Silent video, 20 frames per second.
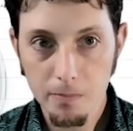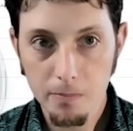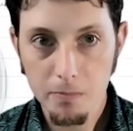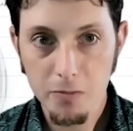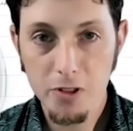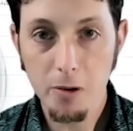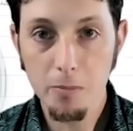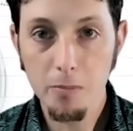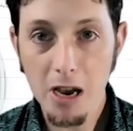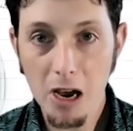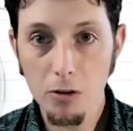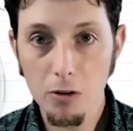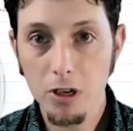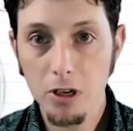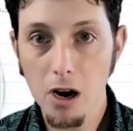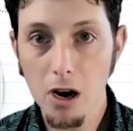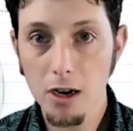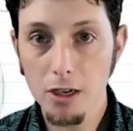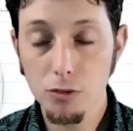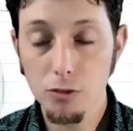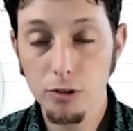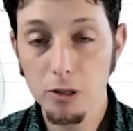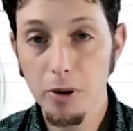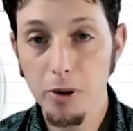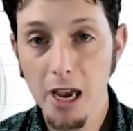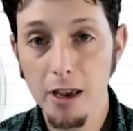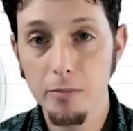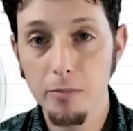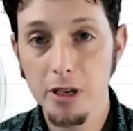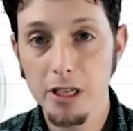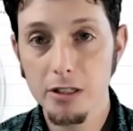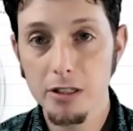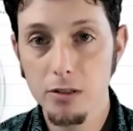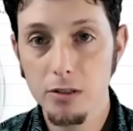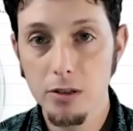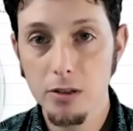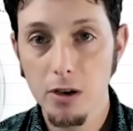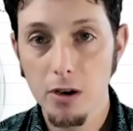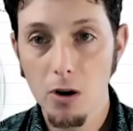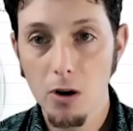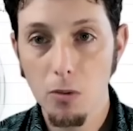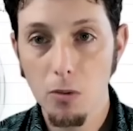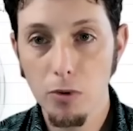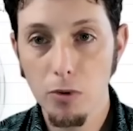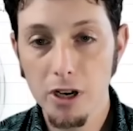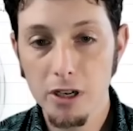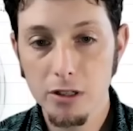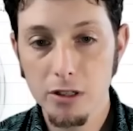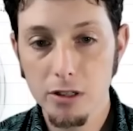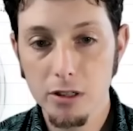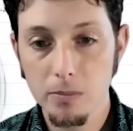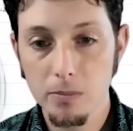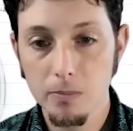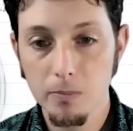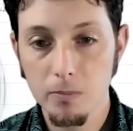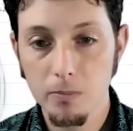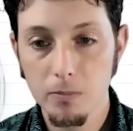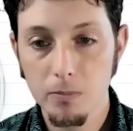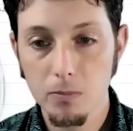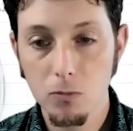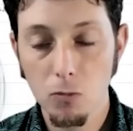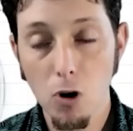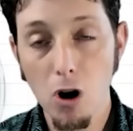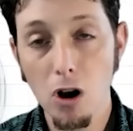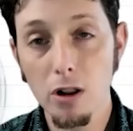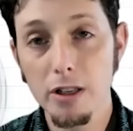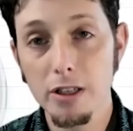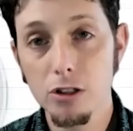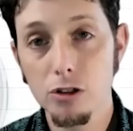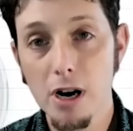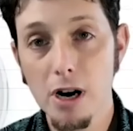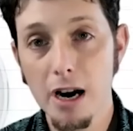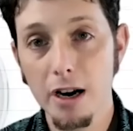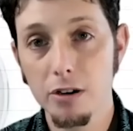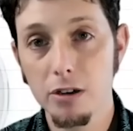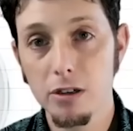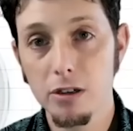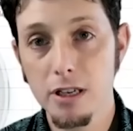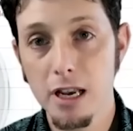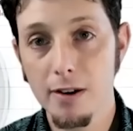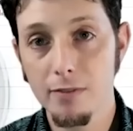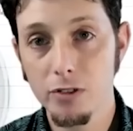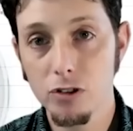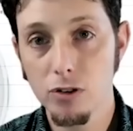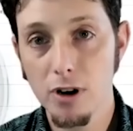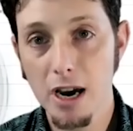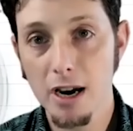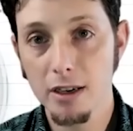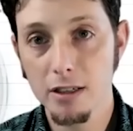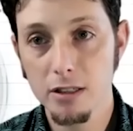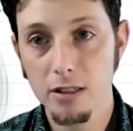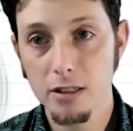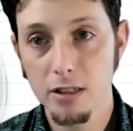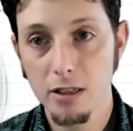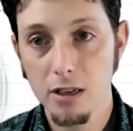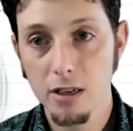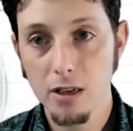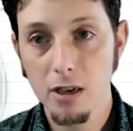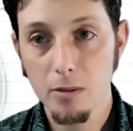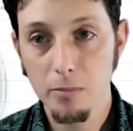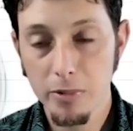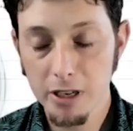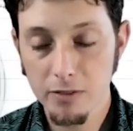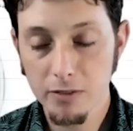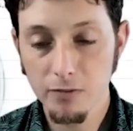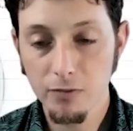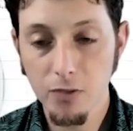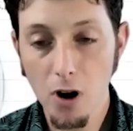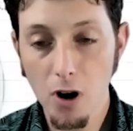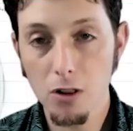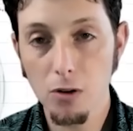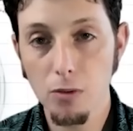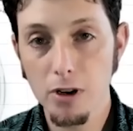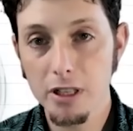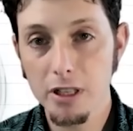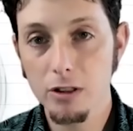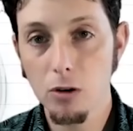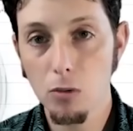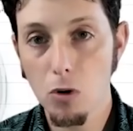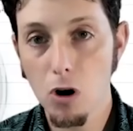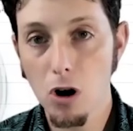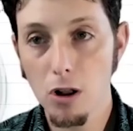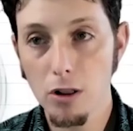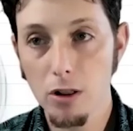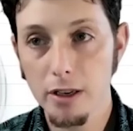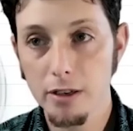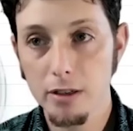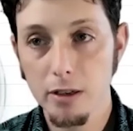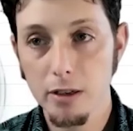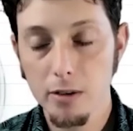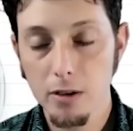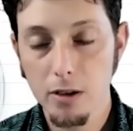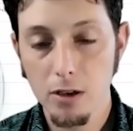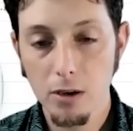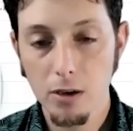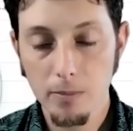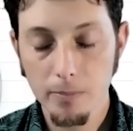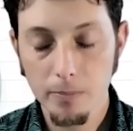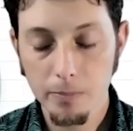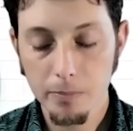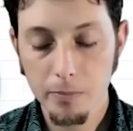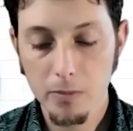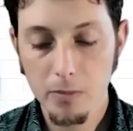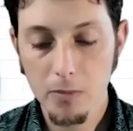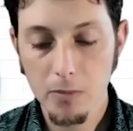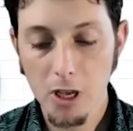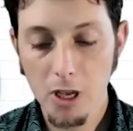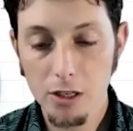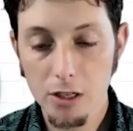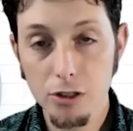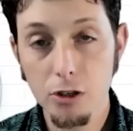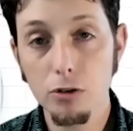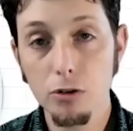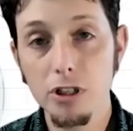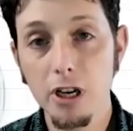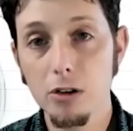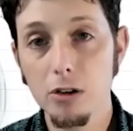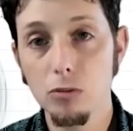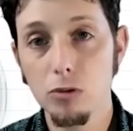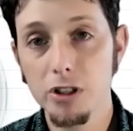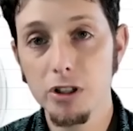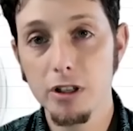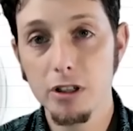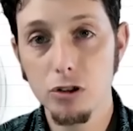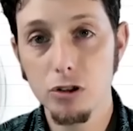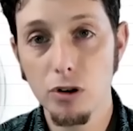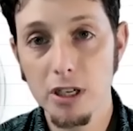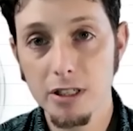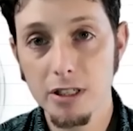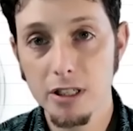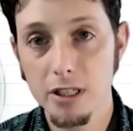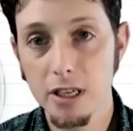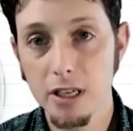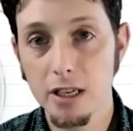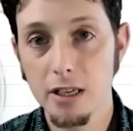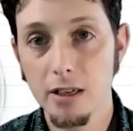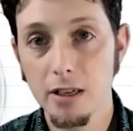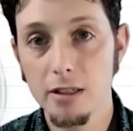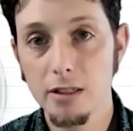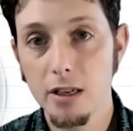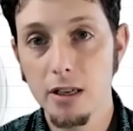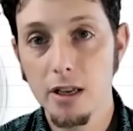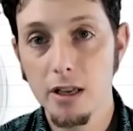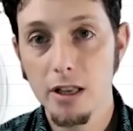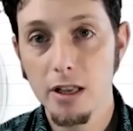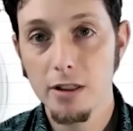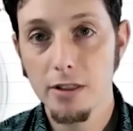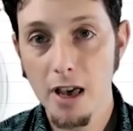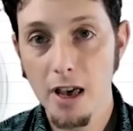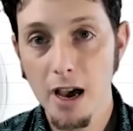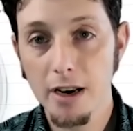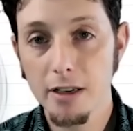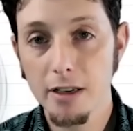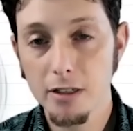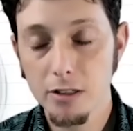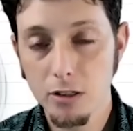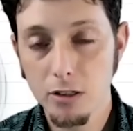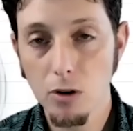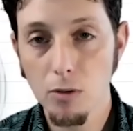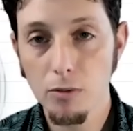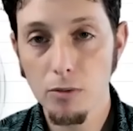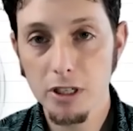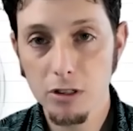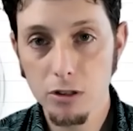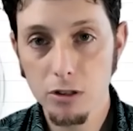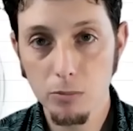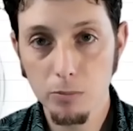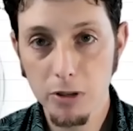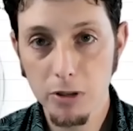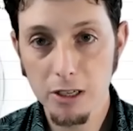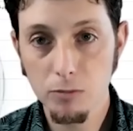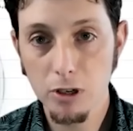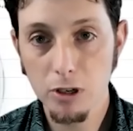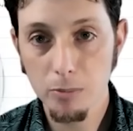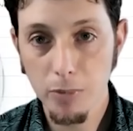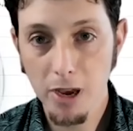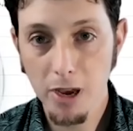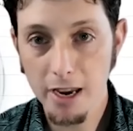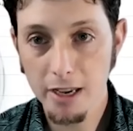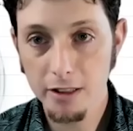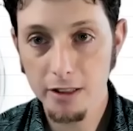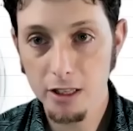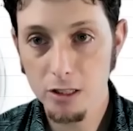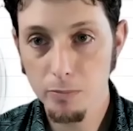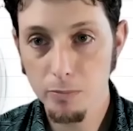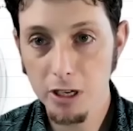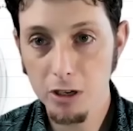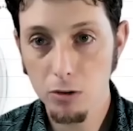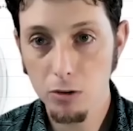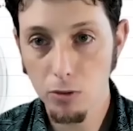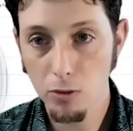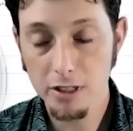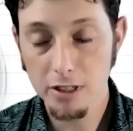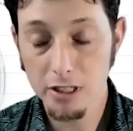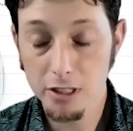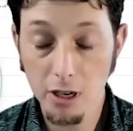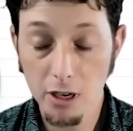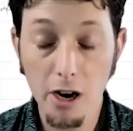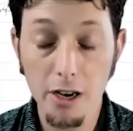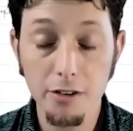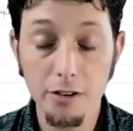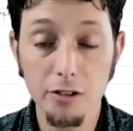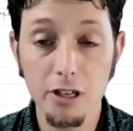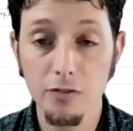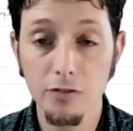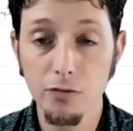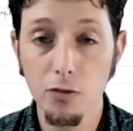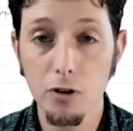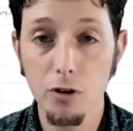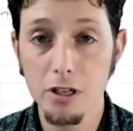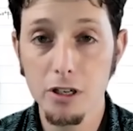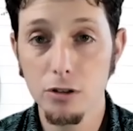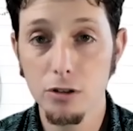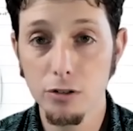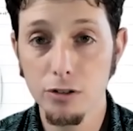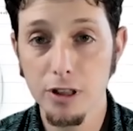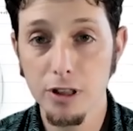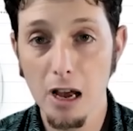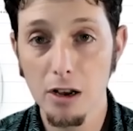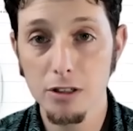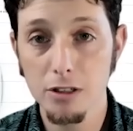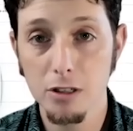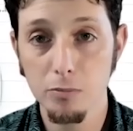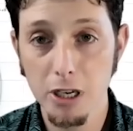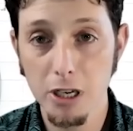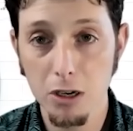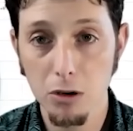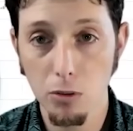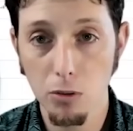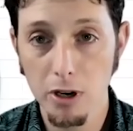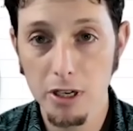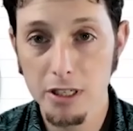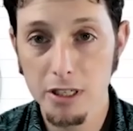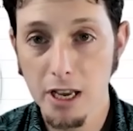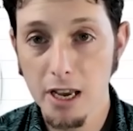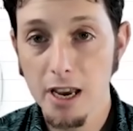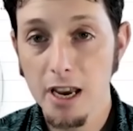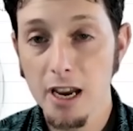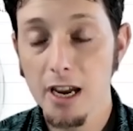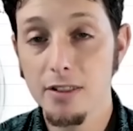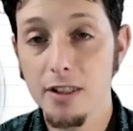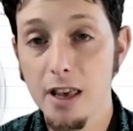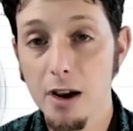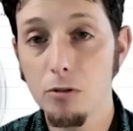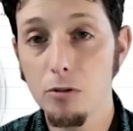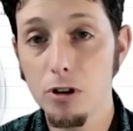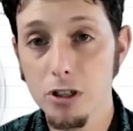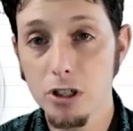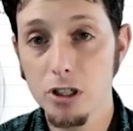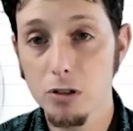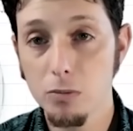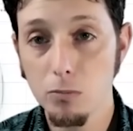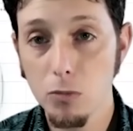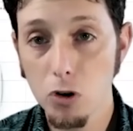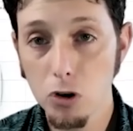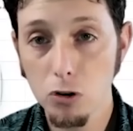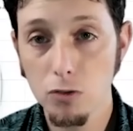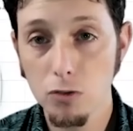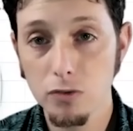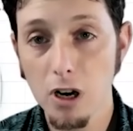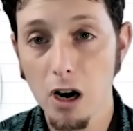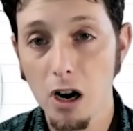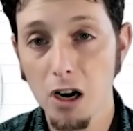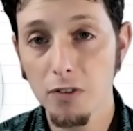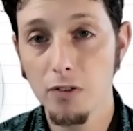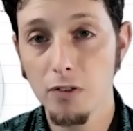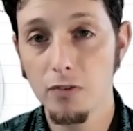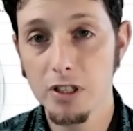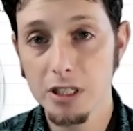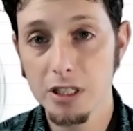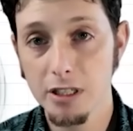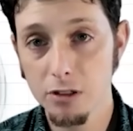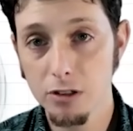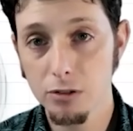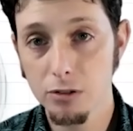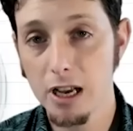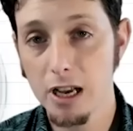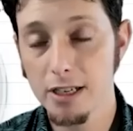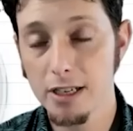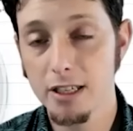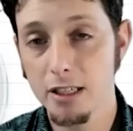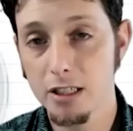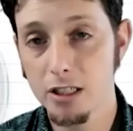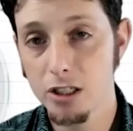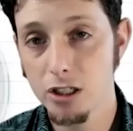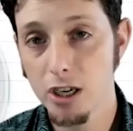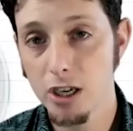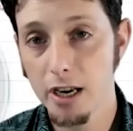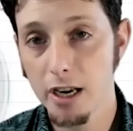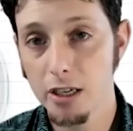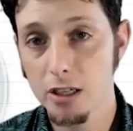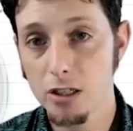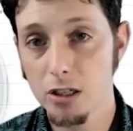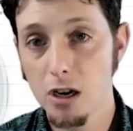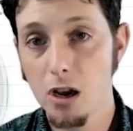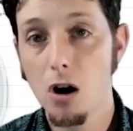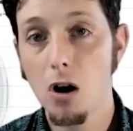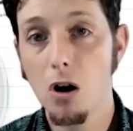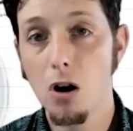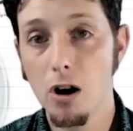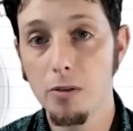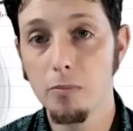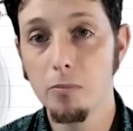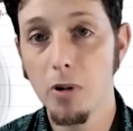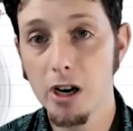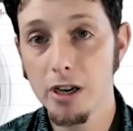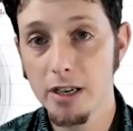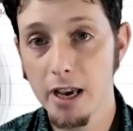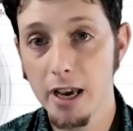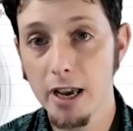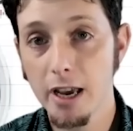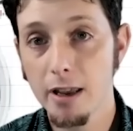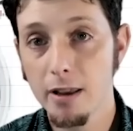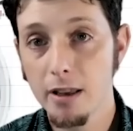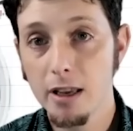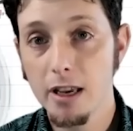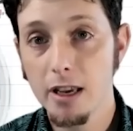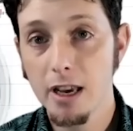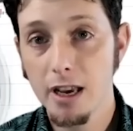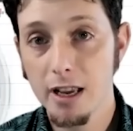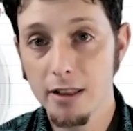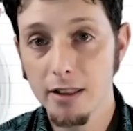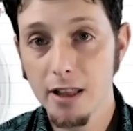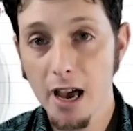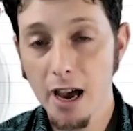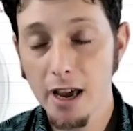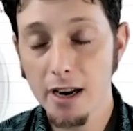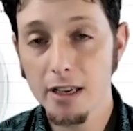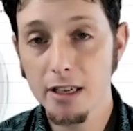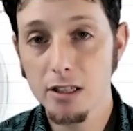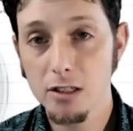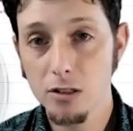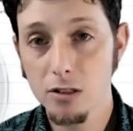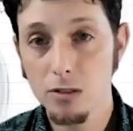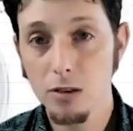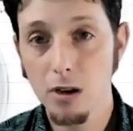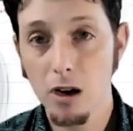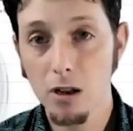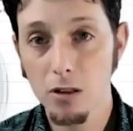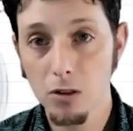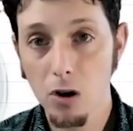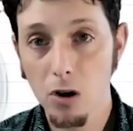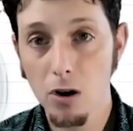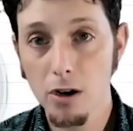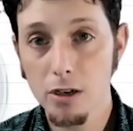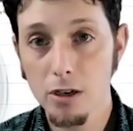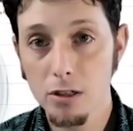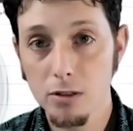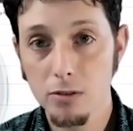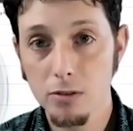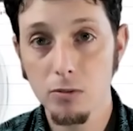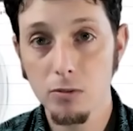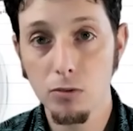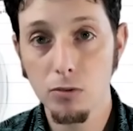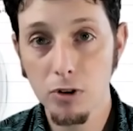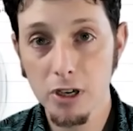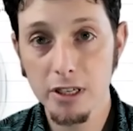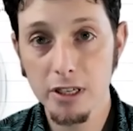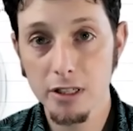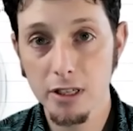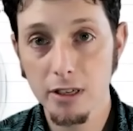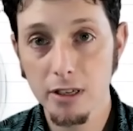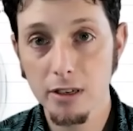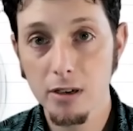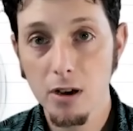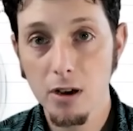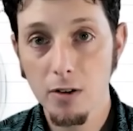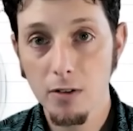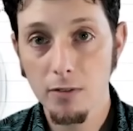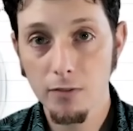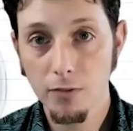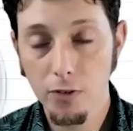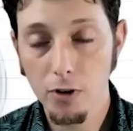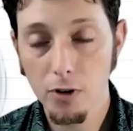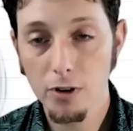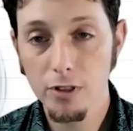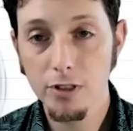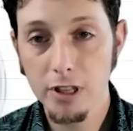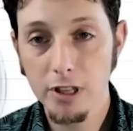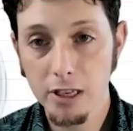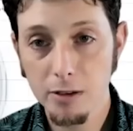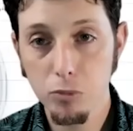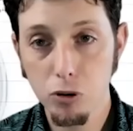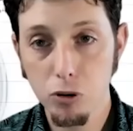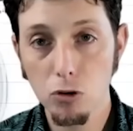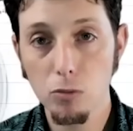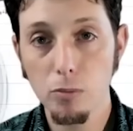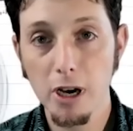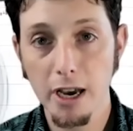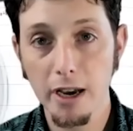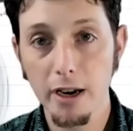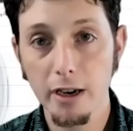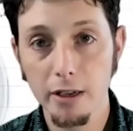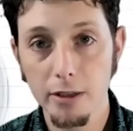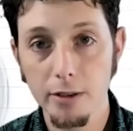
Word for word: the Mt. Gox repayments, which wallet trackers have been following the wallet associated with the trustee that is going to be repaying these Bitcoins. It's 142,000 Bitcoins, and they were just moved off of a centralized exchange on Monday, and that is a large reason for the pullback.